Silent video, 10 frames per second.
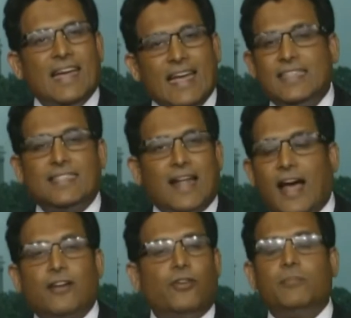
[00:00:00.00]
It's
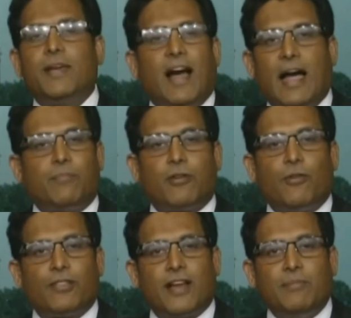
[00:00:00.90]
not going to be a
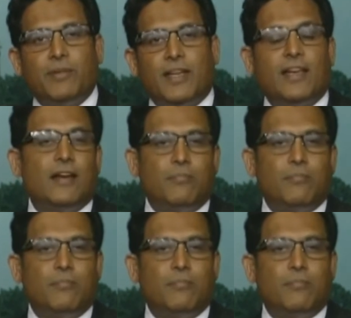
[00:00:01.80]
hyper-growth company,